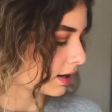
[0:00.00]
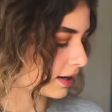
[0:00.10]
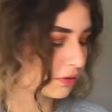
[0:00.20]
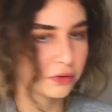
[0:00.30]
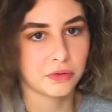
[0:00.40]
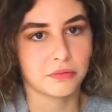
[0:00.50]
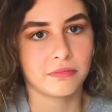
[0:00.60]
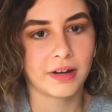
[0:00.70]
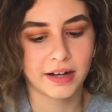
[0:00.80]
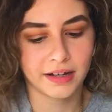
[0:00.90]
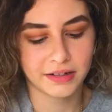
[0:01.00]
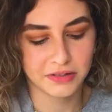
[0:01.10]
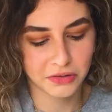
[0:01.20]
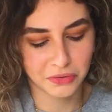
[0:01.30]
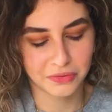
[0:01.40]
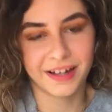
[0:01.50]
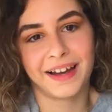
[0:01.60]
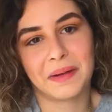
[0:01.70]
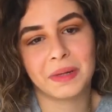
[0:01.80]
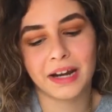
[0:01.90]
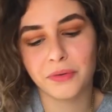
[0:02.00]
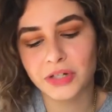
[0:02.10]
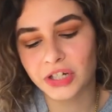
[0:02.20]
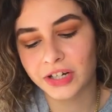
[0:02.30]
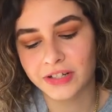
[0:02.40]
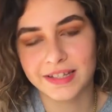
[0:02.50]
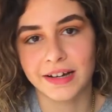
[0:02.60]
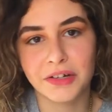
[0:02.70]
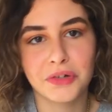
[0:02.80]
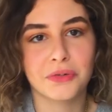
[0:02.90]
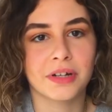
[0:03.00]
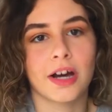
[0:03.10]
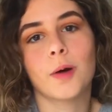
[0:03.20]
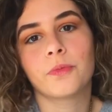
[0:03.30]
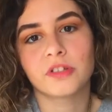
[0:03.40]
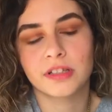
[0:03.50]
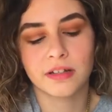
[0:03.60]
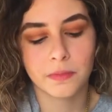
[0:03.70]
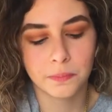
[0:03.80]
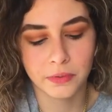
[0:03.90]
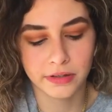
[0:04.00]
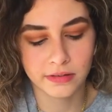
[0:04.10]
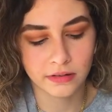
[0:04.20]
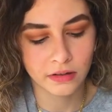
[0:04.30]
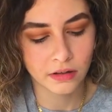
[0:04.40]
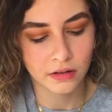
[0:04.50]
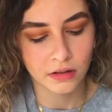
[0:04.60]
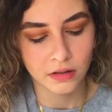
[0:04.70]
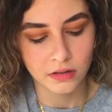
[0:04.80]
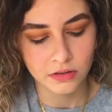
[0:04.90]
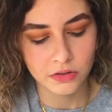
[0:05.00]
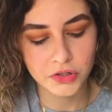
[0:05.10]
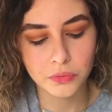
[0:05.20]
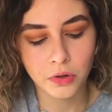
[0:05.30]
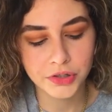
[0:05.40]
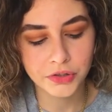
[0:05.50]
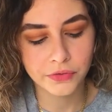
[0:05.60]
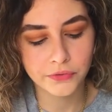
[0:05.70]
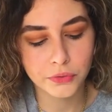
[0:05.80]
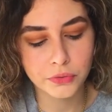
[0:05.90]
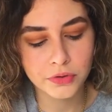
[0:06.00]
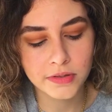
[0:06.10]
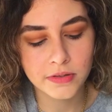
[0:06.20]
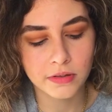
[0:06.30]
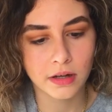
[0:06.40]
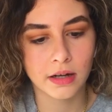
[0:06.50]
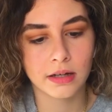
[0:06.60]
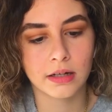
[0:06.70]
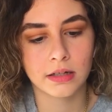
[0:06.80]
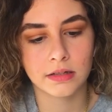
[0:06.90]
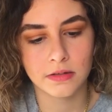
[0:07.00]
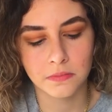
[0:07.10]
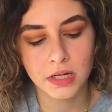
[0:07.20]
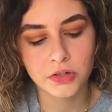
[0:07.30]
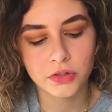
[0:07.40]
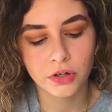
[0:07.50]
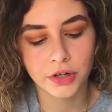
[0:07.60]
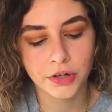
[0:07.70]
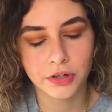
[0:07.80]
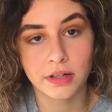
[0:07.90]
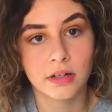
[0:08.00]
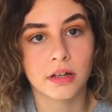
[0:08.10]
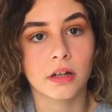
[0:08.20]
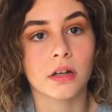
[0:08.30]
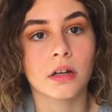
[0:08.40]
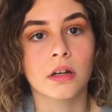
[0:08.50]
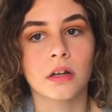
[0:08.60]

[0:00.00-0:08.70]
I don't know. I wish I could tell you a helpful tip, but just watch your food and make sure you're eating